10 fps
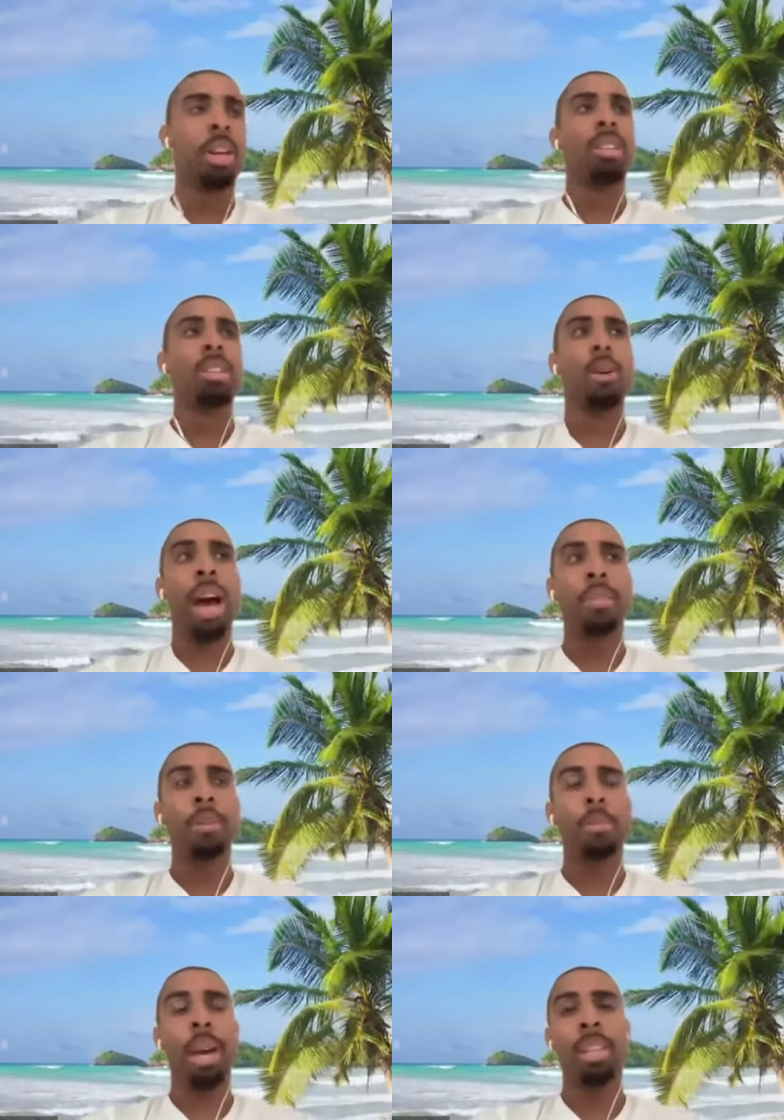So
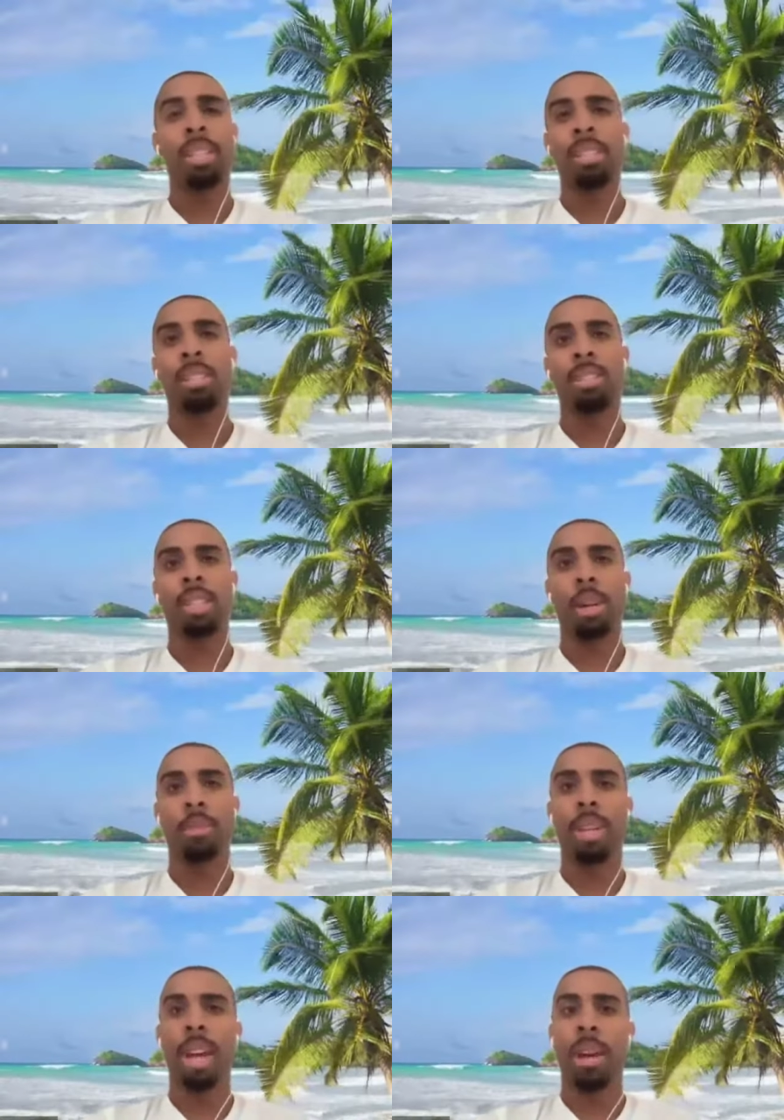having patience is
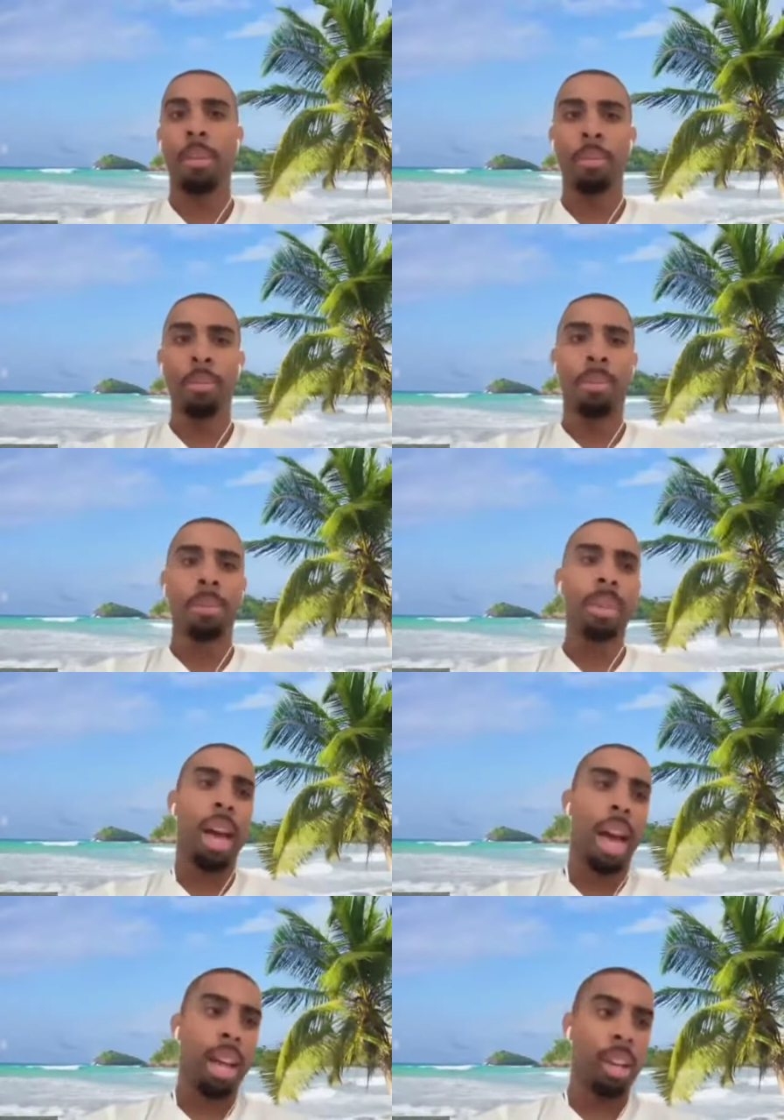something that
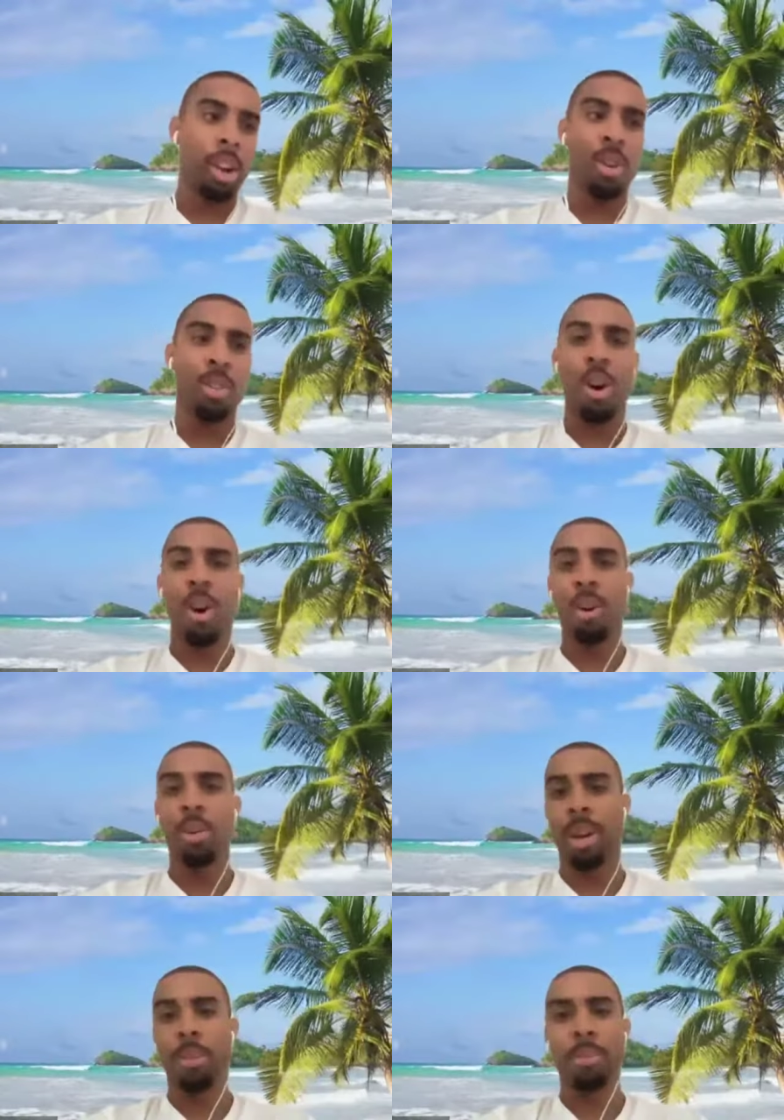I learned the hard
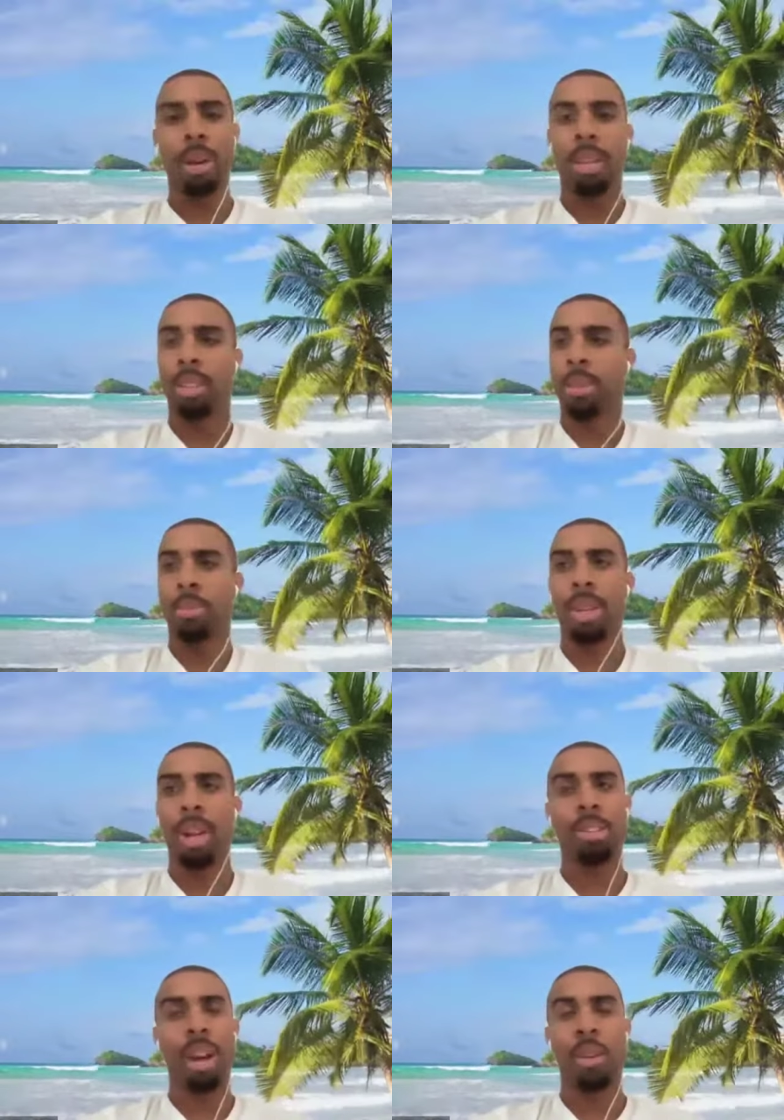way, but it's something that
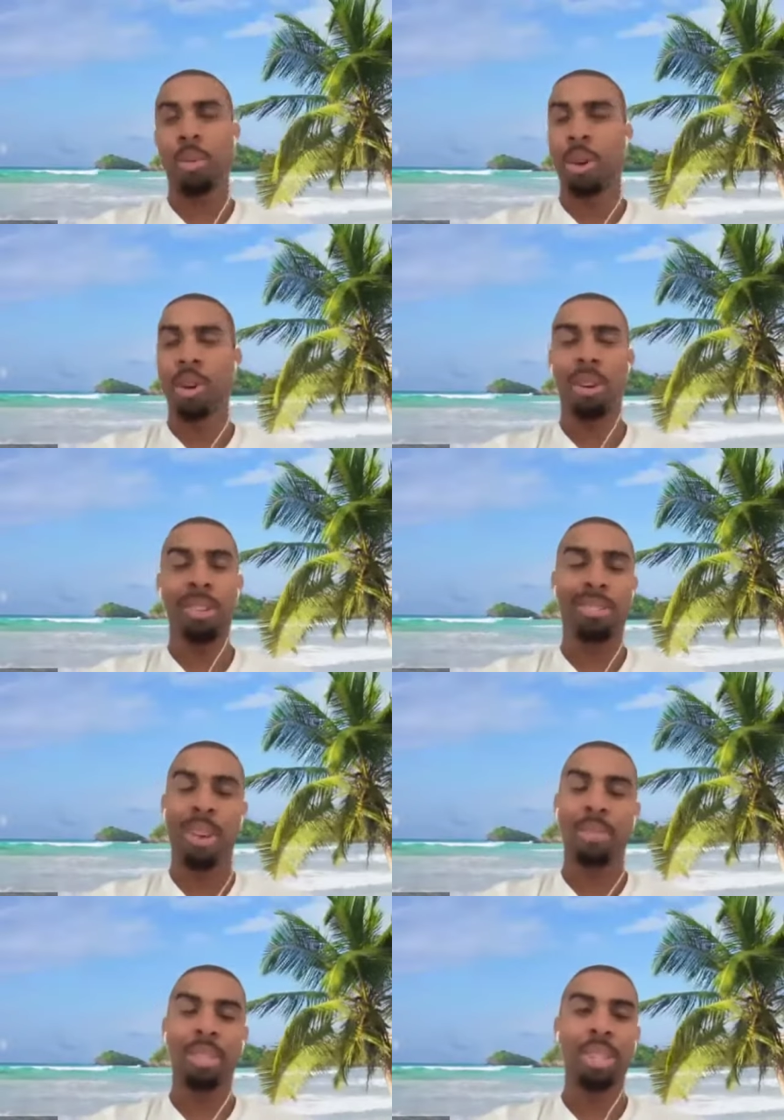I try to work on
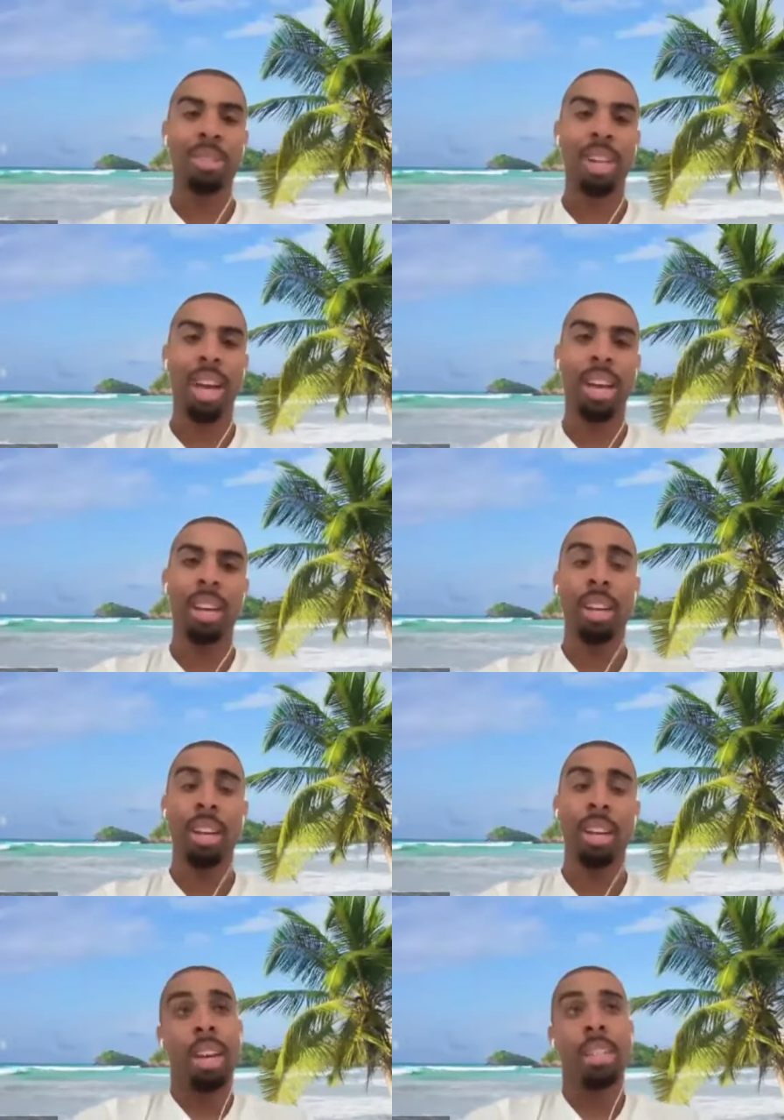every single day. And
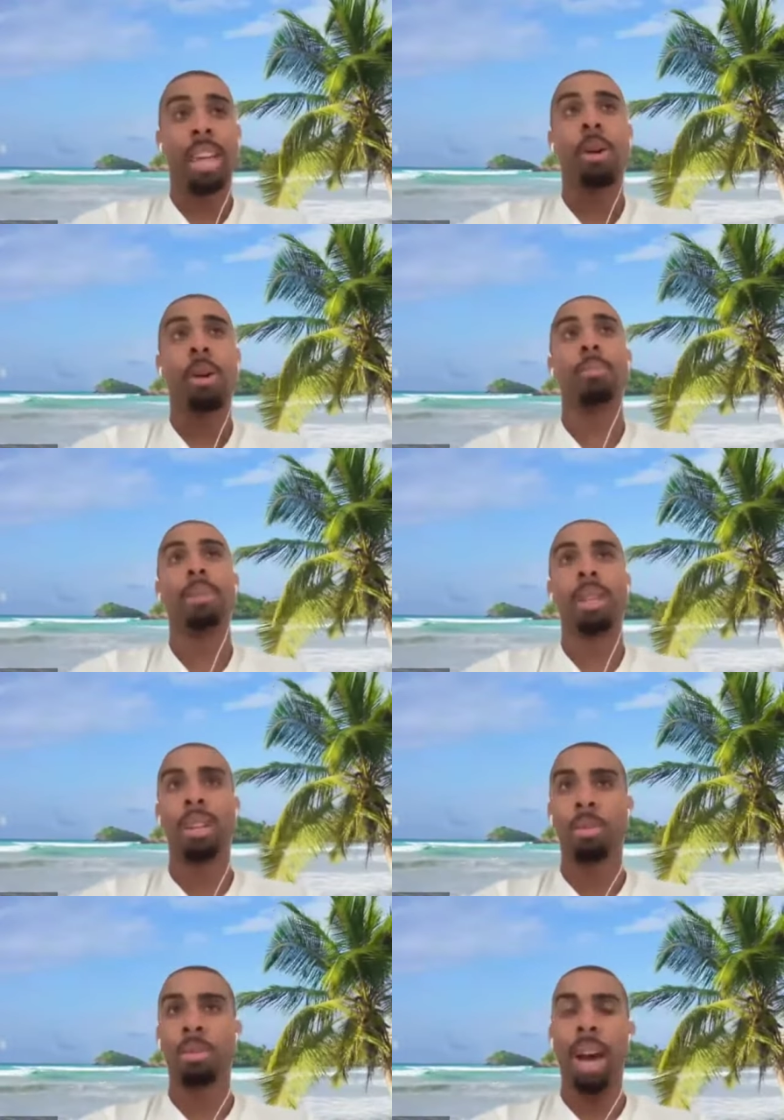it's helped
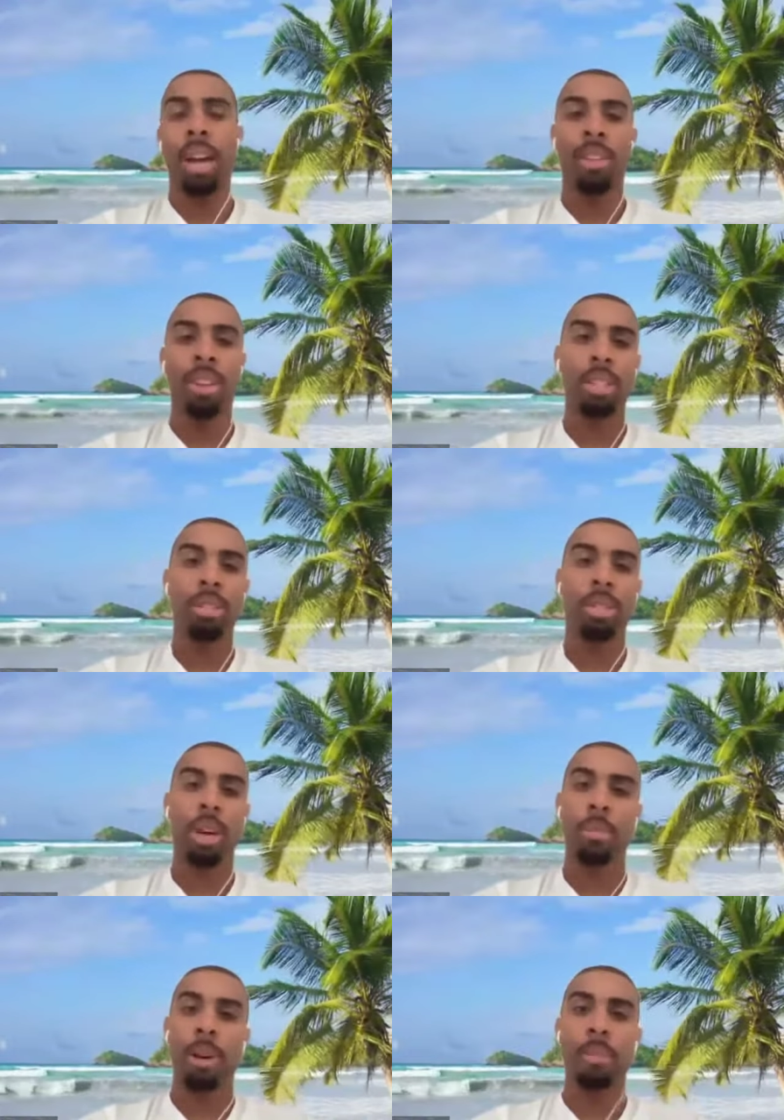because we've had other issues
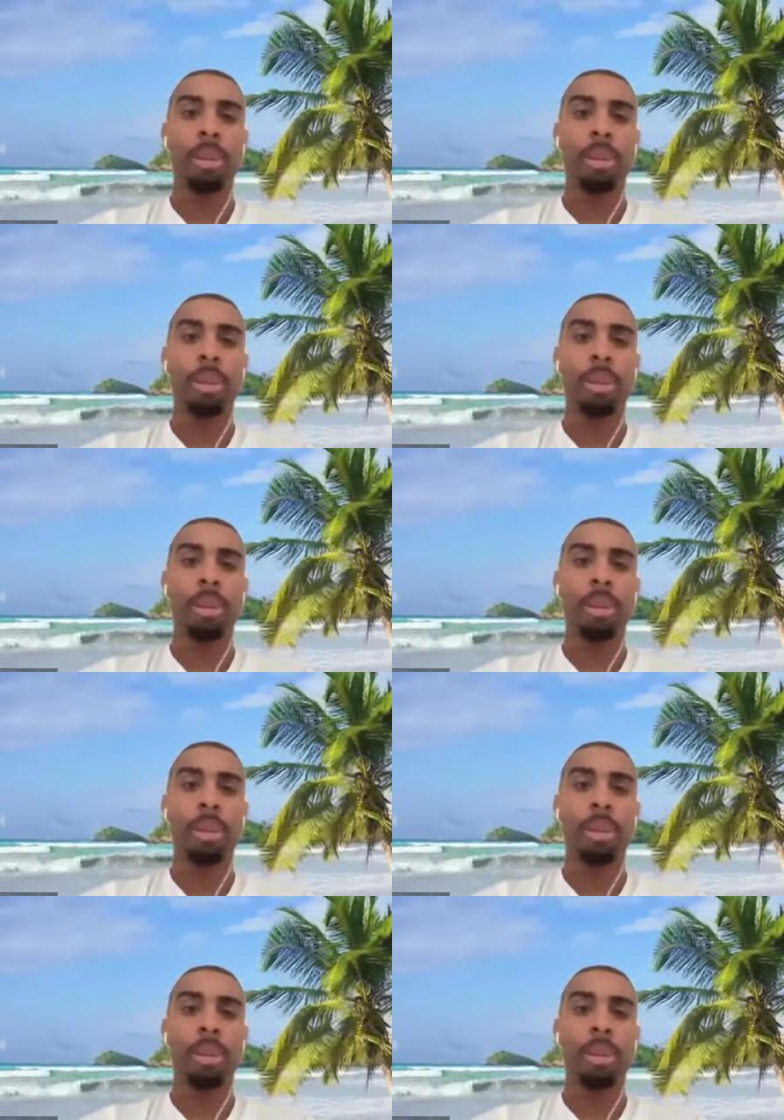come up.